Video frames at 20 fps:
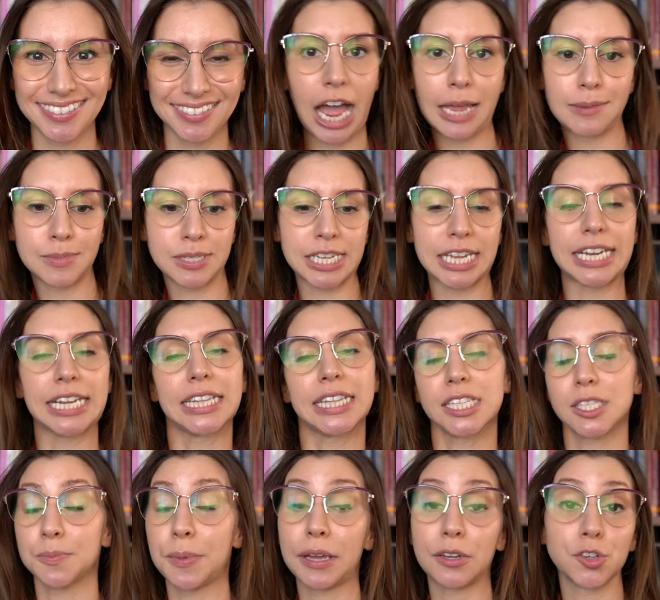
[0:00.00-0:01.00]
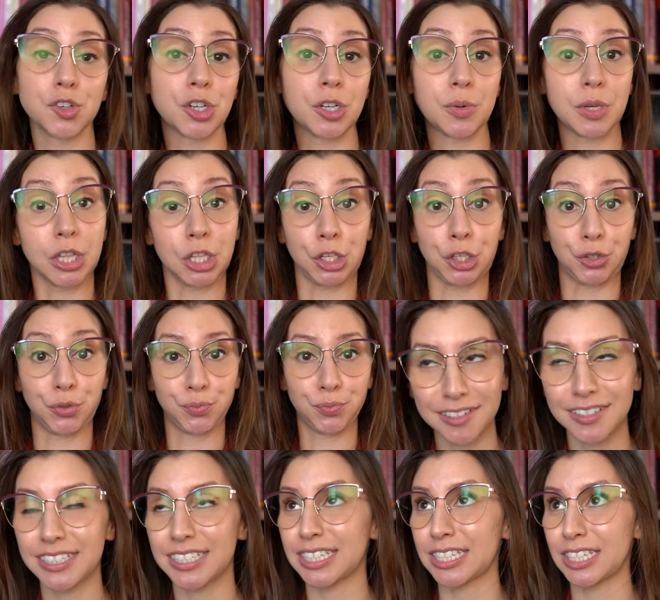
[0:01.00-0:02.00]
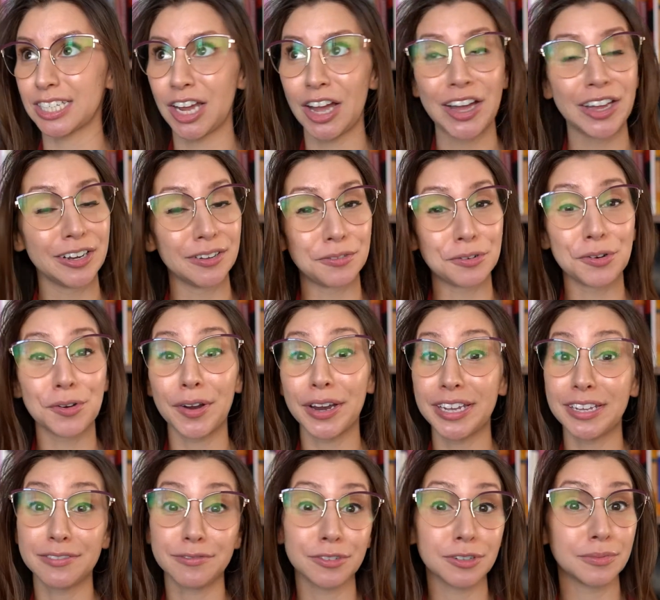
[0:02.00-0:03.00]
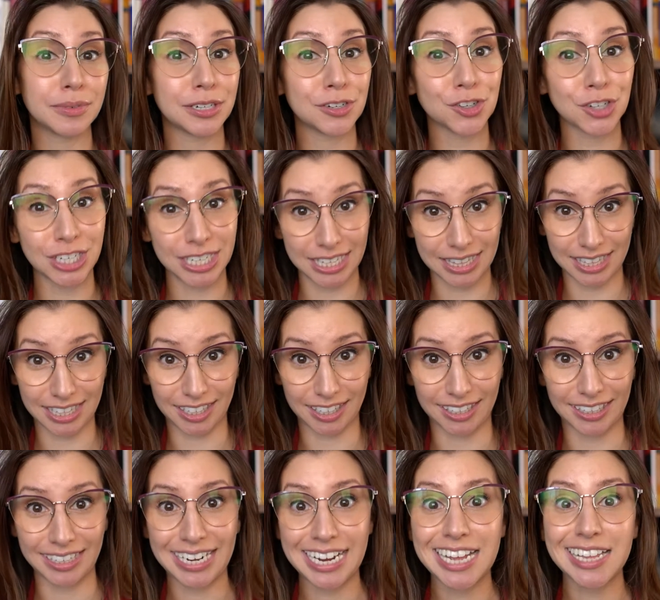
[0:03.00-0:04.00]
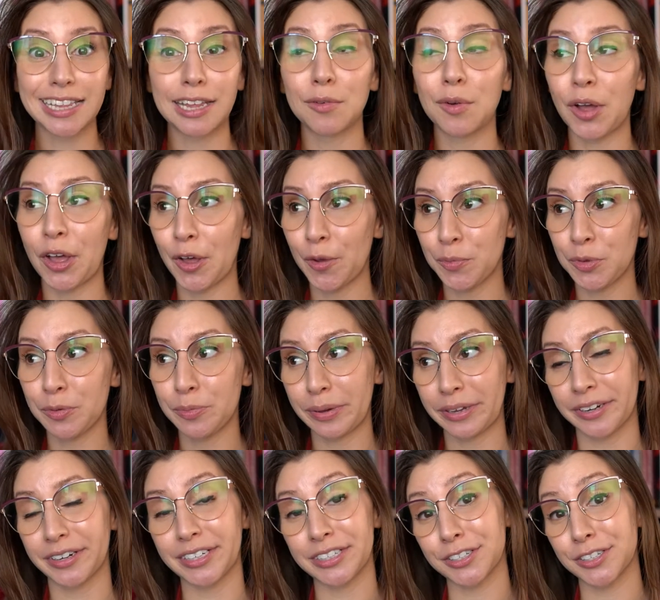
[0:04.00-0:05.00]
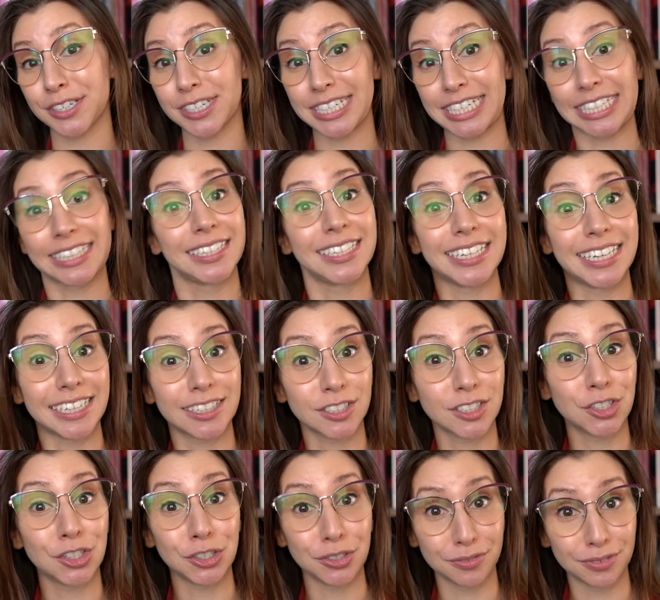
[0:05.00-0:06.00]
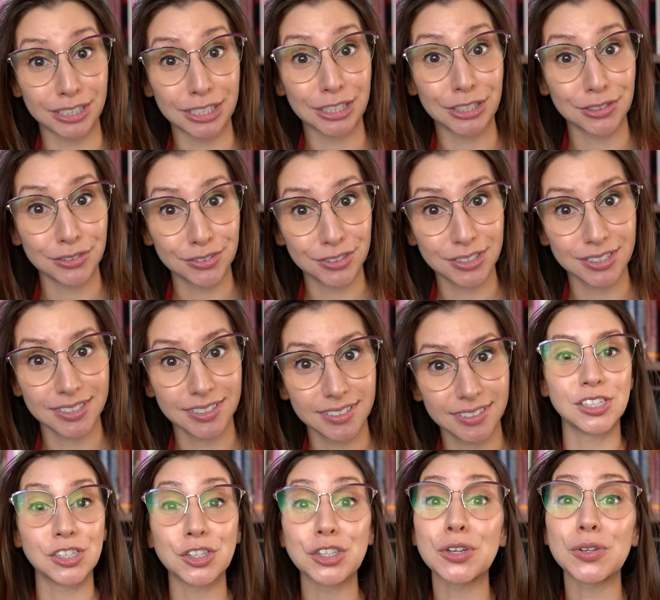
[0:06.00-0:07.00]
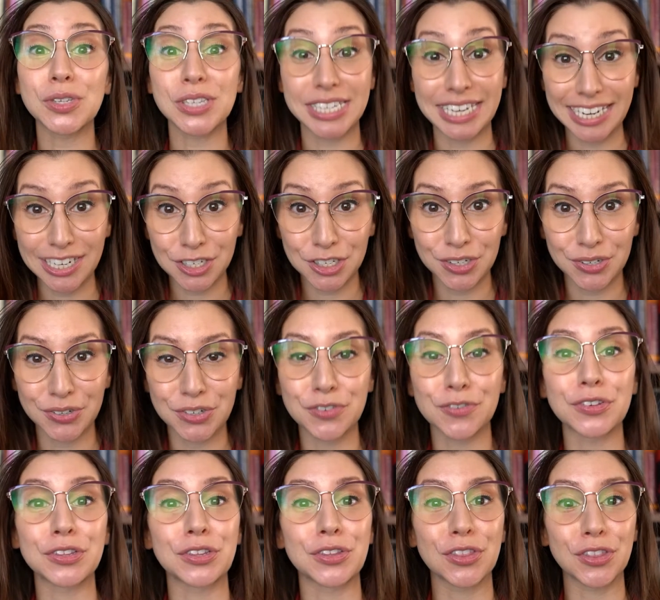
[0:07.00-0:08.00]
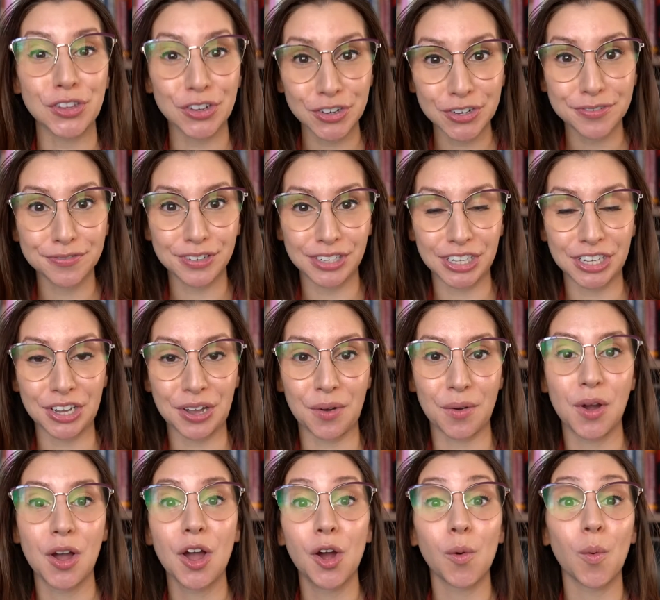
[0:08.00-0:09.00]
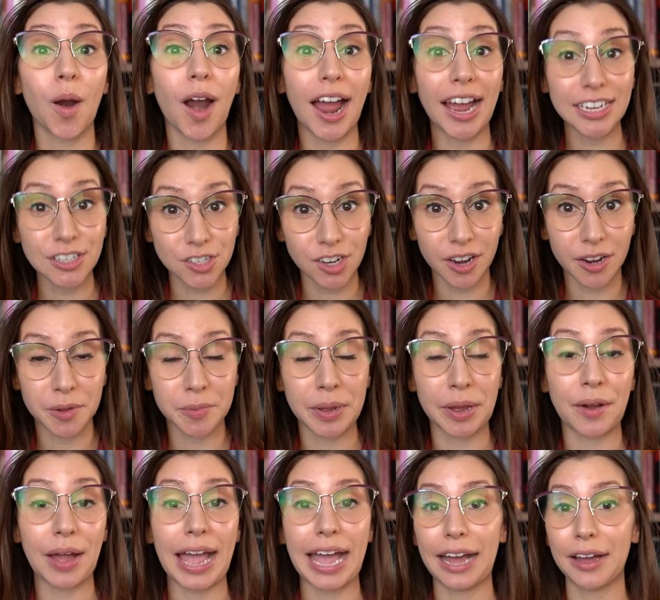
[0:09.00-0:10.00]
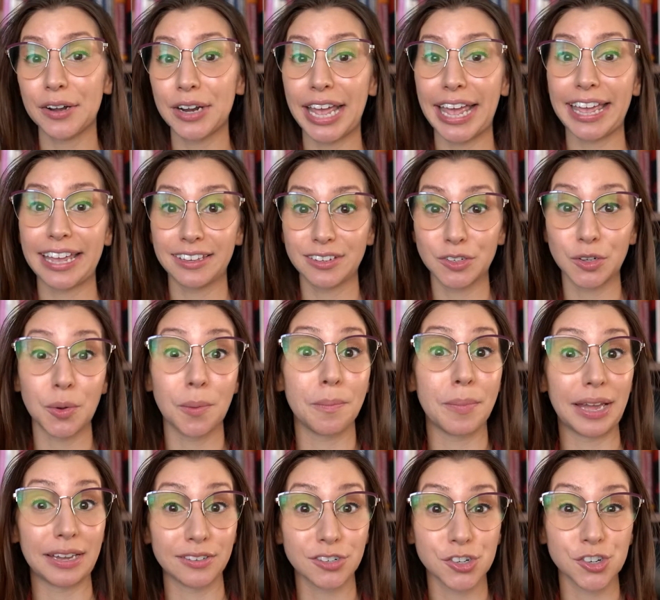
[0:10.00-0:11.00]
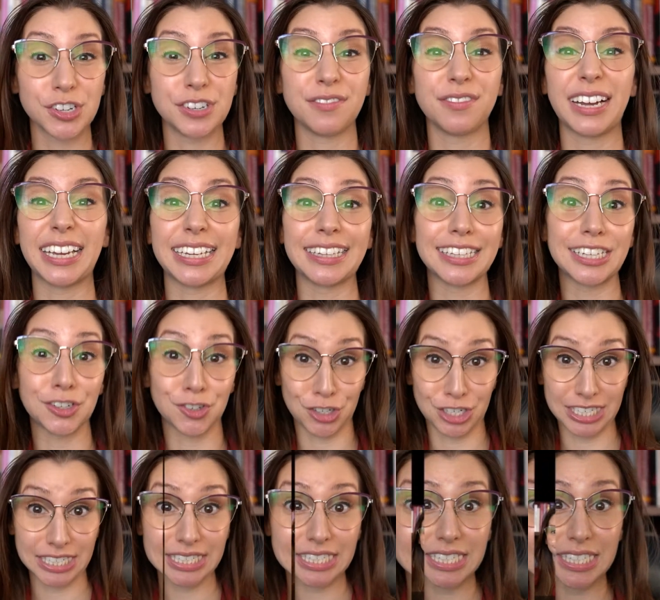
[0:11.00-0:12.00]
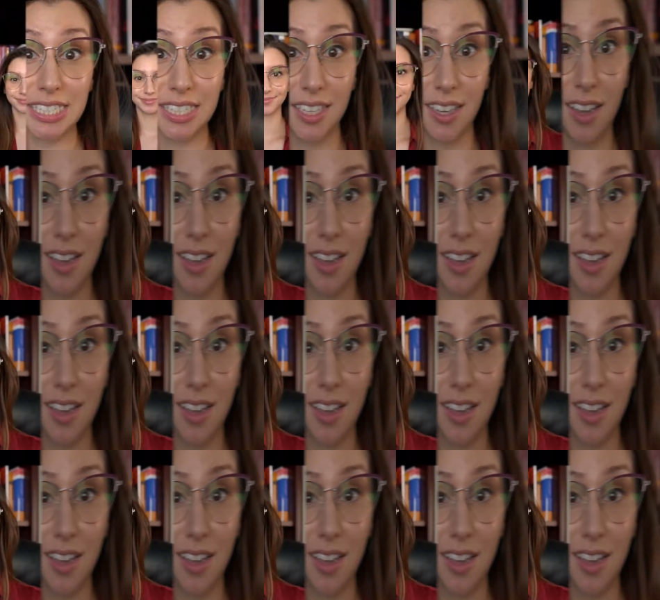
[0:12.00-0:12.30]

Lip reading: I'm setting this boundary with you. There is a ton of great information in there that will help you better understand the next two videos. So stay tuned for the third video where I talk about how to handle boundary violations.